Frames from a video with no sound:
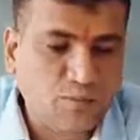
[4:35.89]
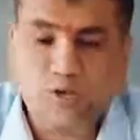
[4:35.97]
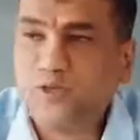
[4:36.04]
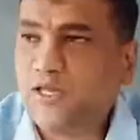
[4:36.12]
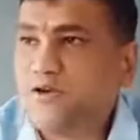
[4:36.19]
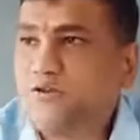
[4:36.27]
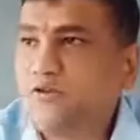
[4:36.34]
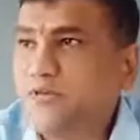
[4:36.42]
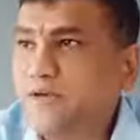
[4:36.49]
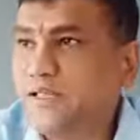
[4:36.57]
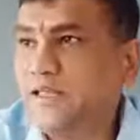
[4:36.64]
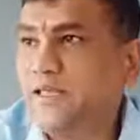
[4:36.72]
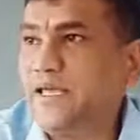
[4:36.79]
Both have
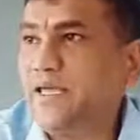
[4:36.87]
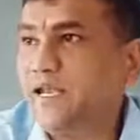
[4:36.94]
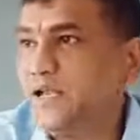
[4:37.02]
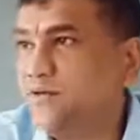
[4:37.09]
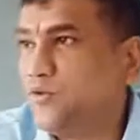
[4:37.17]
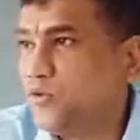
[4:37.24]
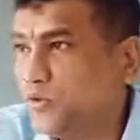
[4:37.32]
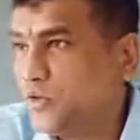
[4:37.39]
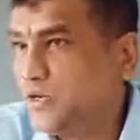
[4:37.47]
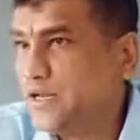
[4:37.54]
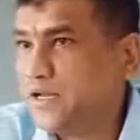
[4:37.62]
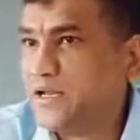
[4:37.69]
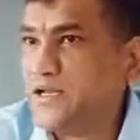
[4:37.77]
given their own
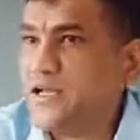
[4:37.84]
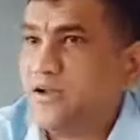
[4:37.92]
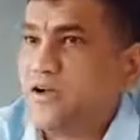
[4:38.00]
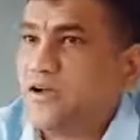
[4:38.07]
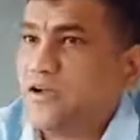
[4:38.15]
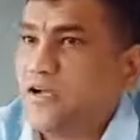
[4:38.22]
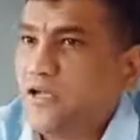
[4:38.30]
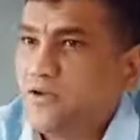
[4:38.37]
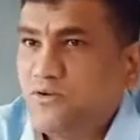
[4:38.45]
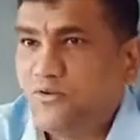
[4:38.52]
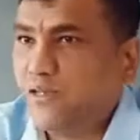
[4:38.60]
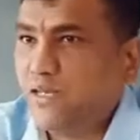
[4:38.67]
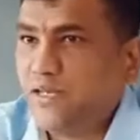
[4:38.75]
data according
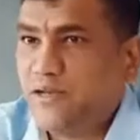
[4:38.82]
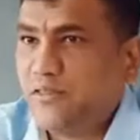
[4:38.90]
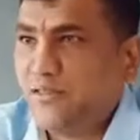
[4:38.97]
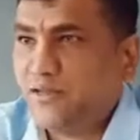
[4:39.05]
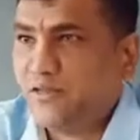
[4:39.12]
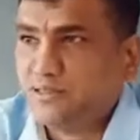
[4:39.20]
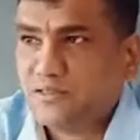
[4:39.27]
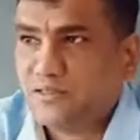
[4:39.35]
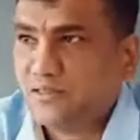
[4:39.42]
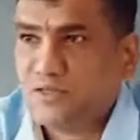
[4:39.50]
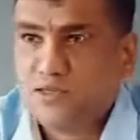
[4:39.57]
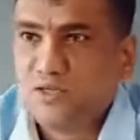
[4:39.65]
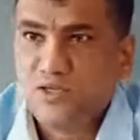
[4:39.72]
to their thoughts.